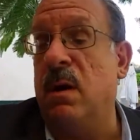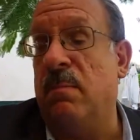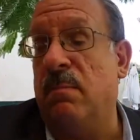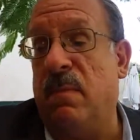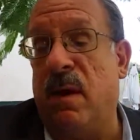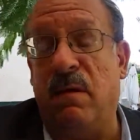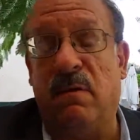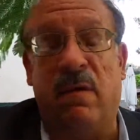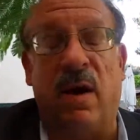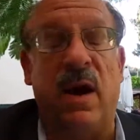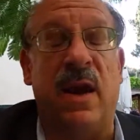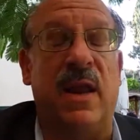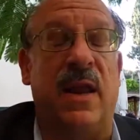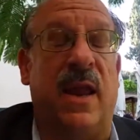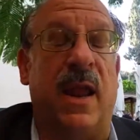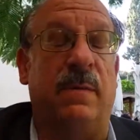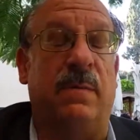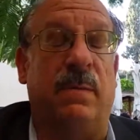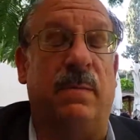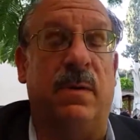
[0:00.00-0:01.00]
my writing
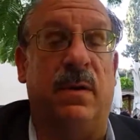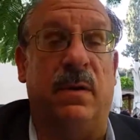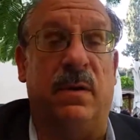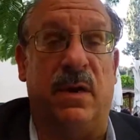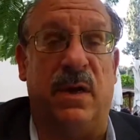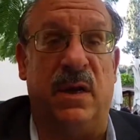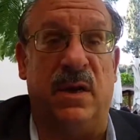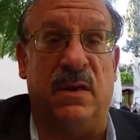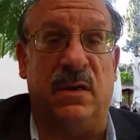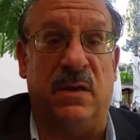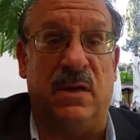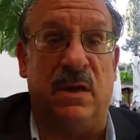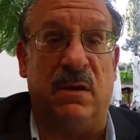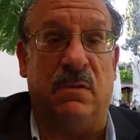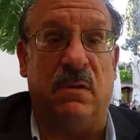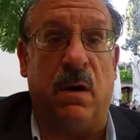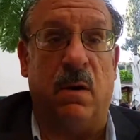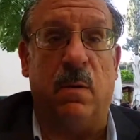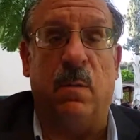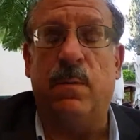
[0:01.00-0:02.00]
capability is
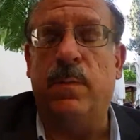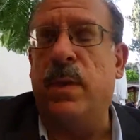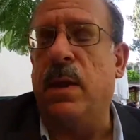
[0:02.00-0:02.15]
zero.